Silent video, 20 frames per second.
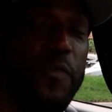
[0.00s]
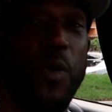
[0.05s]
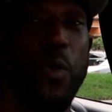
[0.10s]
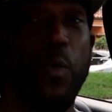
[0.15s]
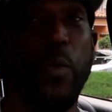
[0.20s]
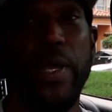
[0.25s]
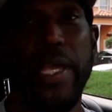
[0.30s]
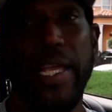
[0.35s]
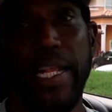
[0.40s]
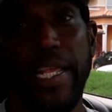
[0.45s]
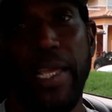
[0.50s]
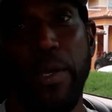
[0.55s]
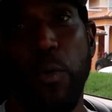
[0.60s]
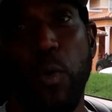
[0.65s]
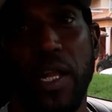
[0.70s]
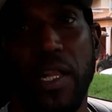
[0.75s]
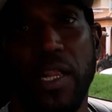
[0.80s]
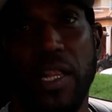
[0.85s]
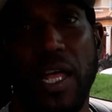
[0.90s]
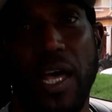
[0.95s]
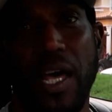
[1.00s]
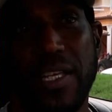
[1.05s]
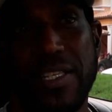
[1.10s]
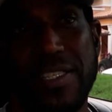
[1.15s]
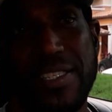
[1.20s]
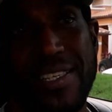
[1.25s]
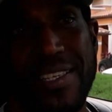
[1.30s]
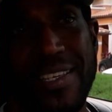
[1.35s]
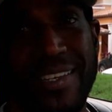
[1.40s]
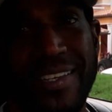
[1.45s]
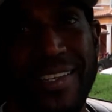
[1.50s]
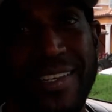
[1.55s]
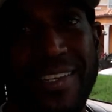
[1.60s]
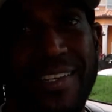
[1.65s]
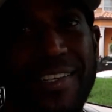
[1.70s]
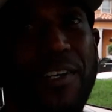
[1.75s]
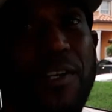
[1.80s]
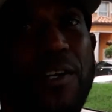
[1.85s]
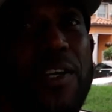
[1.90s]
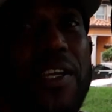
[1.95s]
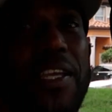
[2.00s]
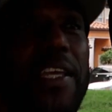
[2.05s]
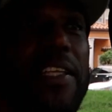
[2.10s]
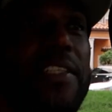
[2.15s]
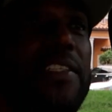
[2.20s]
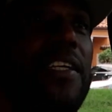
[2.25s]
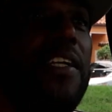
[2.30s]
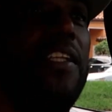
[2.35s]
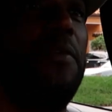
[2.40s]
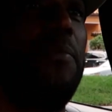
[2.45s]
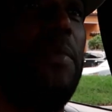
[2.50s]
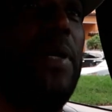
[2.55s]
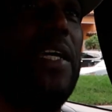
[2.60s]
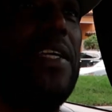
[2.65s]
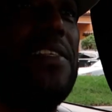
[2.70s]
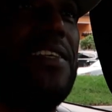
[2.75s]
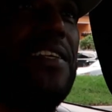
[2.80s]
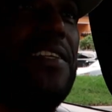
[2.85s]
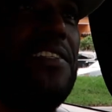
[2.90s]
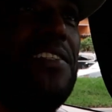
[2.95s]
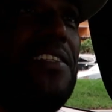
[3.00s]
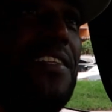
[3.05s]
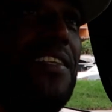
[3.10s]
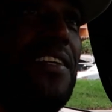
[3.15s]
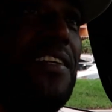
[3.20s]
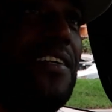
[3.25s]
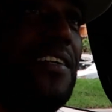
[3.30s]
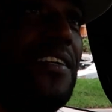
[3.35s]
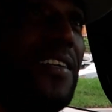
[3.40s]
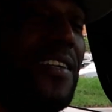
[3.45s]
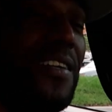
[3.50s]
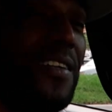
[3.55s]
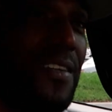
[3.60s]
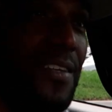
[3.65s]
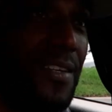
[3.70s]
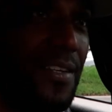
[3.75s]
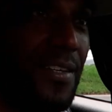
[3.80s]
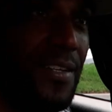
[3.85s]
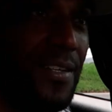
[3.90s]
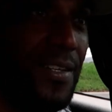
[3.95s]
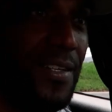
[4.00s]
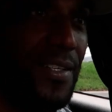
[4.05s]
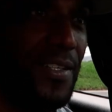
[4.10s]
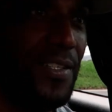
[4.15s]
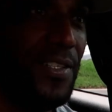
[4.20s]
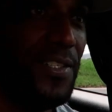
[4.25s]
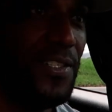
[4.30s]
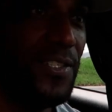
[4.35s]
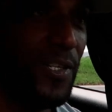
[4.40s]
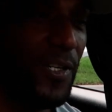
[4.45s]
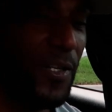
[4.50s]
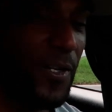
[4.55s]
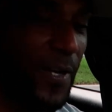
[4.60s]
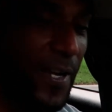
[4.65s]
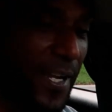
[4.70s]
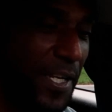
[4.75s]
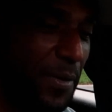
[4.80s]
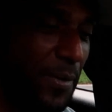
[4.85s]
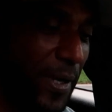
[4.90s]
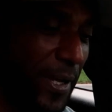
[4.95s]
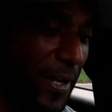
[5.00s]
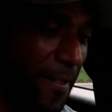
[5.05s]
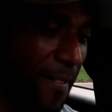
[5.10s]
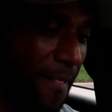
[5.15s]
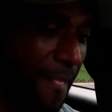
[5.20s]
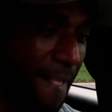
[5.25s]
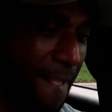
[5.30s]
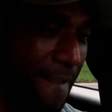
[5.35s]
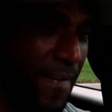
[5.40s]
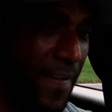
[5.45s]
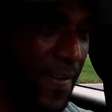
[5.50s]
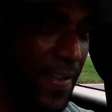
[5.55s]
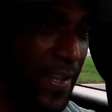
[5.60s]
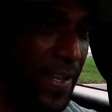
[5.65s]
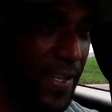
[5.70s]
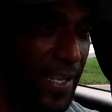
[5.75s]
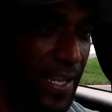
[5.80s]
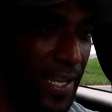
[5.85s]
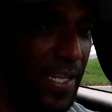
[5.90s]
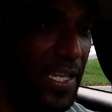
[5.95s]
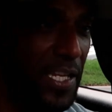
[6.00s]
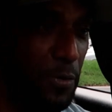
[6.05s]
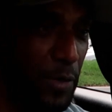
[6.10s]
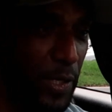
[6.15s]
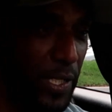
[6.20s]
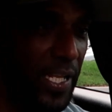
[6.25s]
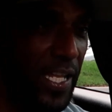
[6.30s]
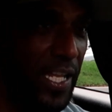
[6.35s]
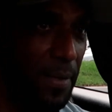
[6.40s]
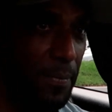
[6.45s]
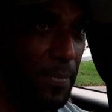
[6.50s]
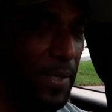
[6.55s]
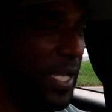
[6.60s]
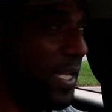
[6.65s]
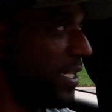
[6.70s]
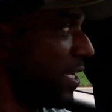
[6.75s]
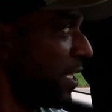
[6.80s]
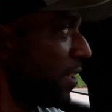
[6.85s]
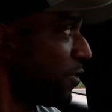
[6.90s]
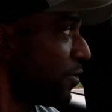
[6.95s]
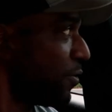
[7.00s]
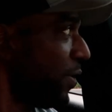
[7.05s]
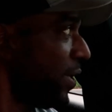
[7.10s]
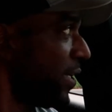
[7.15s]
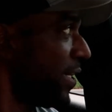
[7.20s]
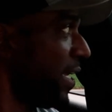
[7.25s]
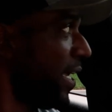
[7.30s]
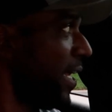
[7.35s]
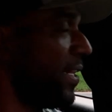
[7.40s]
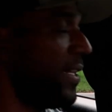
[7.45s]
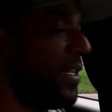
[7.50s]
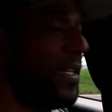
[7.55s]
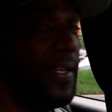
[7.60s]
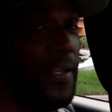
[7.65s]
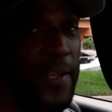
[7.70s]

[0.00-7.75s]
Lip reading: for Wheelie One Locks. Okay, tell him I sent you there. So anyway, yeah, he really helped me a lot through it, and